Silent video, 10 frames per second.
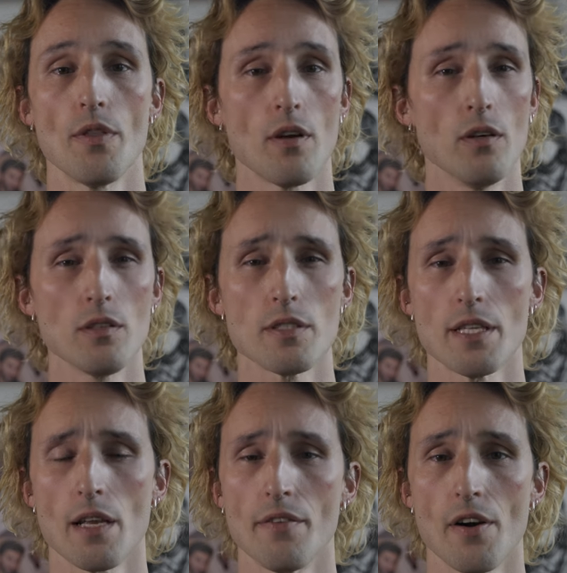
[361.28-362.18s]
with goals
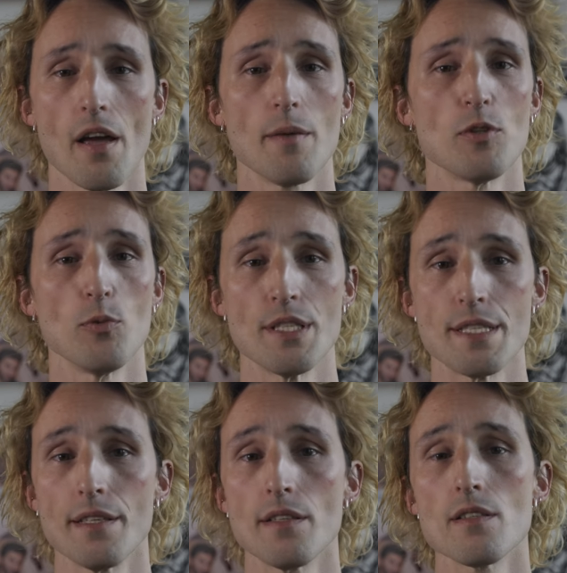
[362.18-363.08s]
that vary between
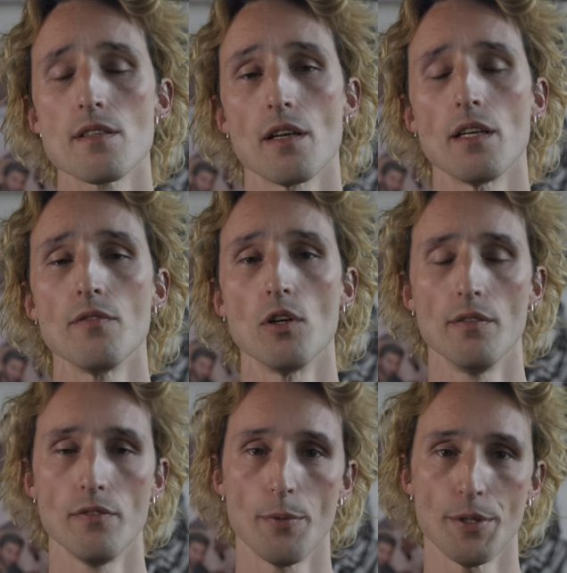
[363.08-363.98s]
cities and
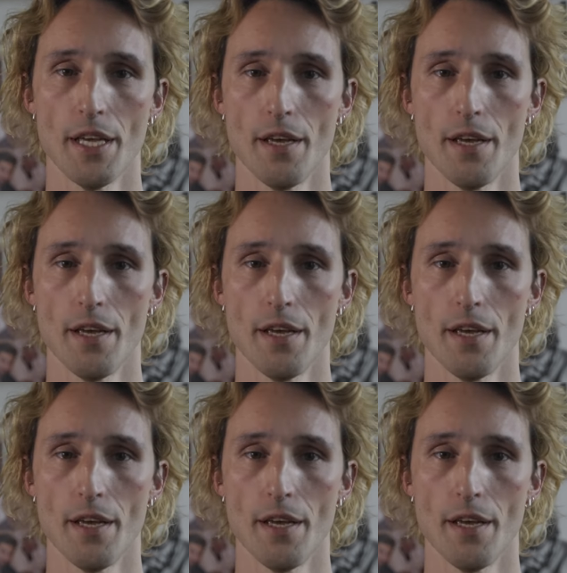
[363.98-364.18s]
evolve over